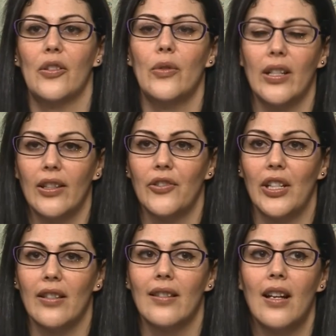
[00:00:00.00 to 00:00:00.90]
due
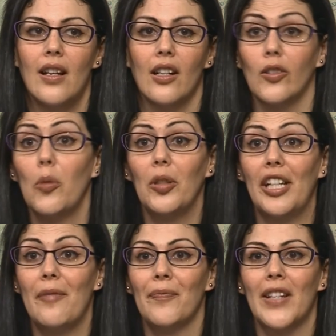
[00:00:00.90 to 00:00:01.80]
diligence
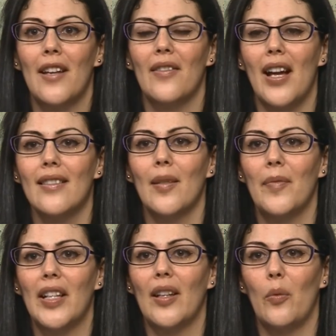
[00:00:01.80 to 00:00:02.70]
globally. that's
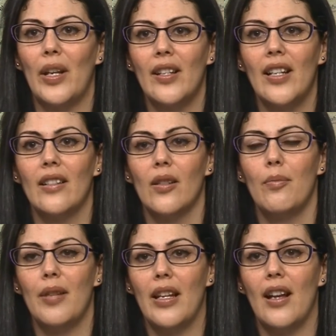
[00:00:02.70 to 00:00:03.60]
something that we need to
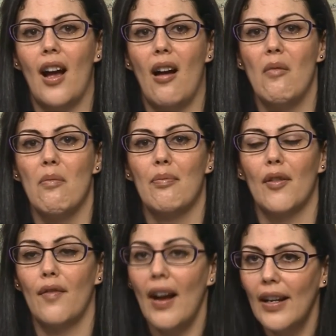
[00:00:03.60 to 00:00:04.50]
be
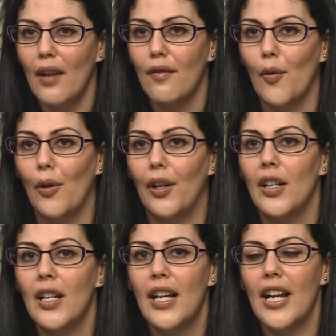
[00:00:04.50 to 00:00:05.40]
providing for,
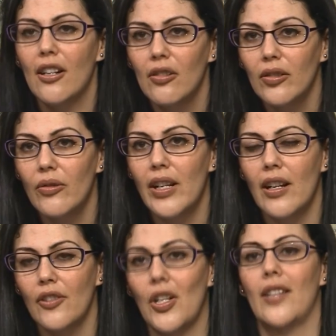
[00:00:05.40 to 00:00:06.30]
including
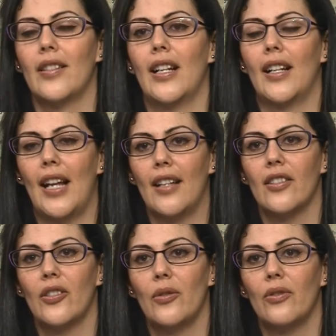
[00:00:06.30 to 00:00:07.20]
adjusting
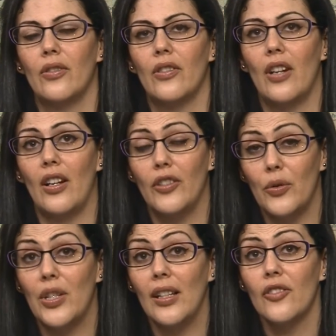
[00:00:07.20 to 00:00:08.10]
enhanced due
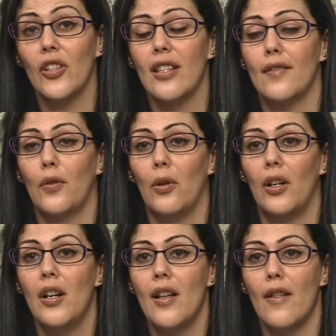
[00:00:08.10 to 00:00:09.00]
diligence
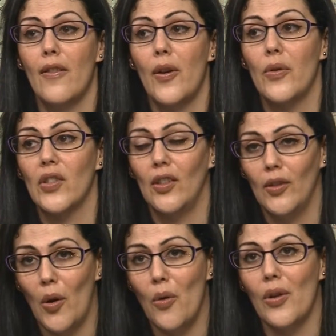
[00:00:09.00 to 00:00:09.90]
for those
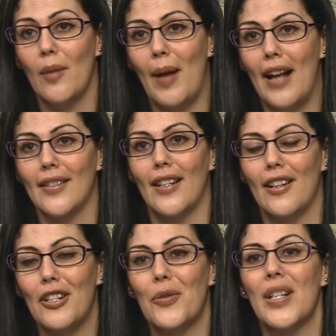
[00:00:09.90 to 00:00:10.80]
low capacity
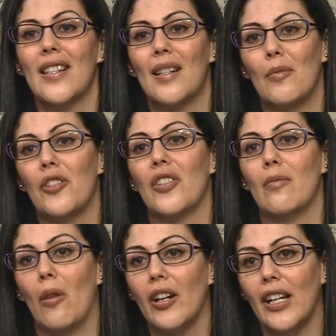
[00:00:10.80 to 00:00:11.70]
countries and
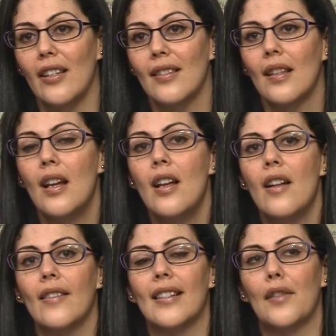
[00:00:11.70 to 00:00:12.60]
emerging markets.
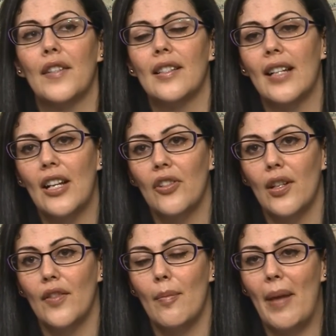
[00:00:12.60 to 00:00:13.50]
The sophistication
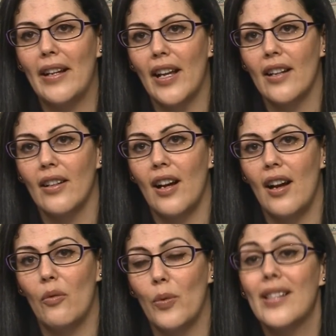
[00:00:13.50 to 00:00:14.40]
of the banking
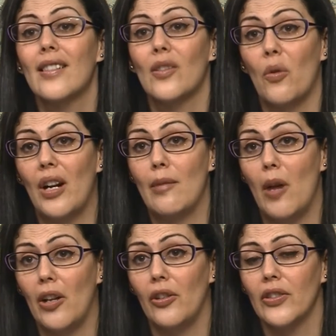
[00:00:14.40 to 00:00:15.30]
risk scoring
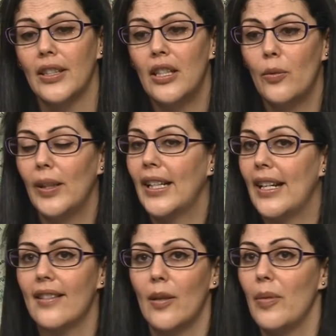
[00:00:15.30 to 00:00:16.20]
models really
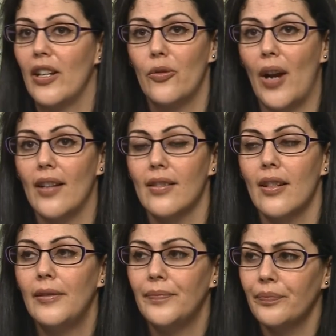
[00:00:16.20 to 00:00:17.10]
needs to be
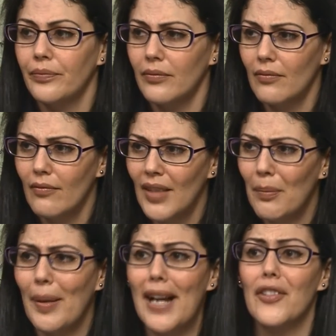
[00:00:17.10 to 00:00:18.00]
addressed.
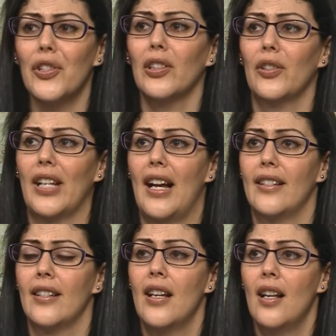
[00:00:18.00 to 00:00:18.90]
Banks should look
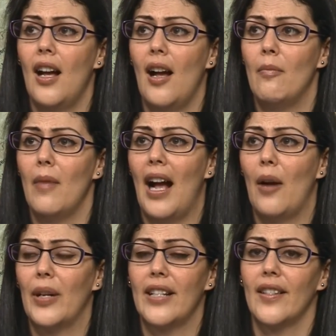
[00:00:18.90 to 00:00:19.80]
at
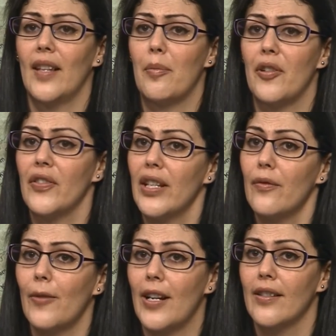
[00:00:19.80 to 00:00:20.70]
how it is that they
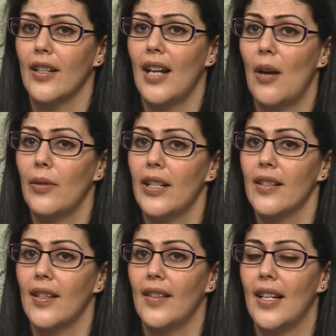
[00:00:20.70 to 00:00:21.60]
perceive risk and how it
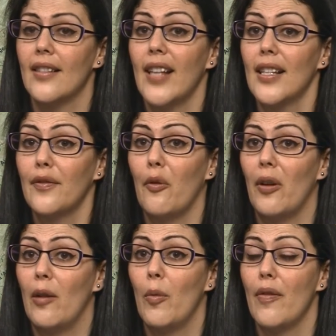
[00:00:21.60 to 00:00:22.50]
is that they assess
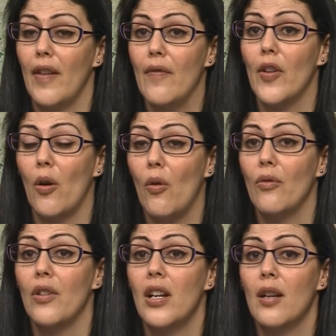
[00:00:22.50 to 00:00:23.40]
for it within their
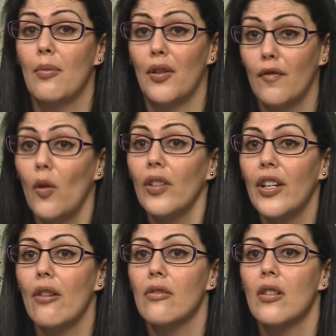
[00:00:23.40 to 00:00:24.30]
own
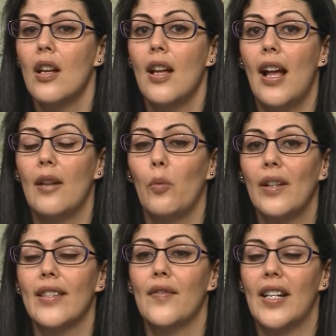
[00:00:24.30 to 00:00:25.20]
portfolios. And
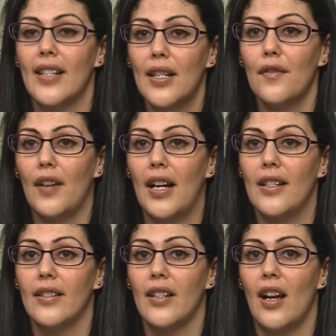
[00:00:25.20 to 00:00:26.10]
once they've
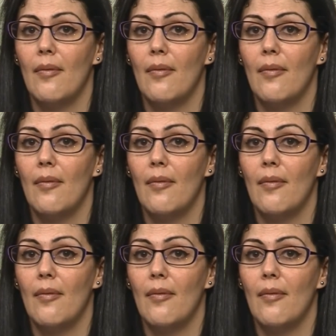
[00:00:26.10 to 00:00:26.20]
identified